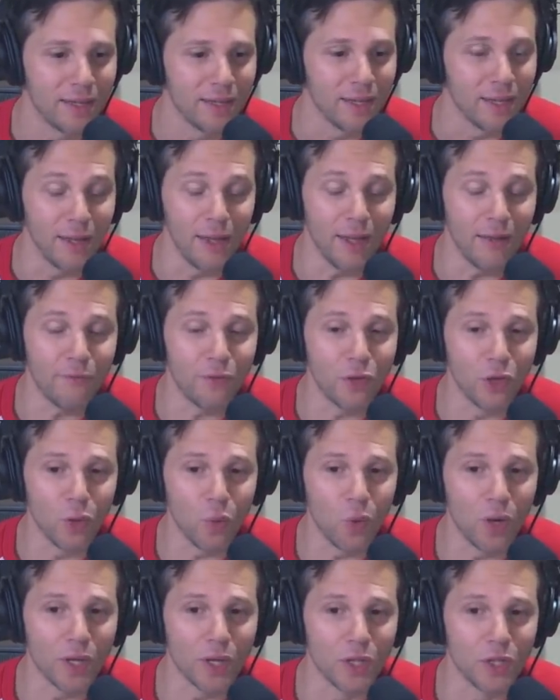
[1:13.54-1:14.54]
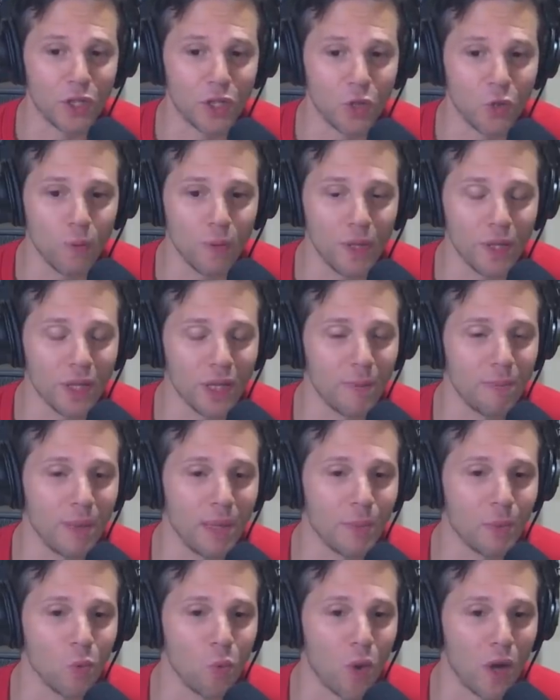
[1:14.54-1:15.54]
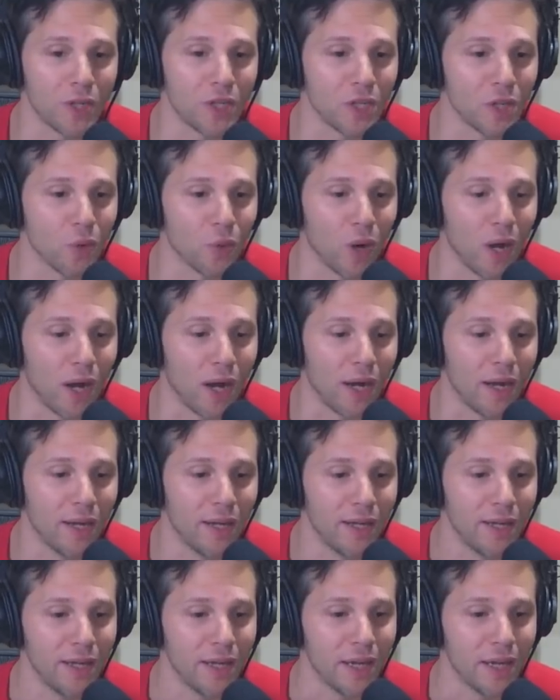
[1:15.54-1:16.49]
If you're one of the two million people watching Raw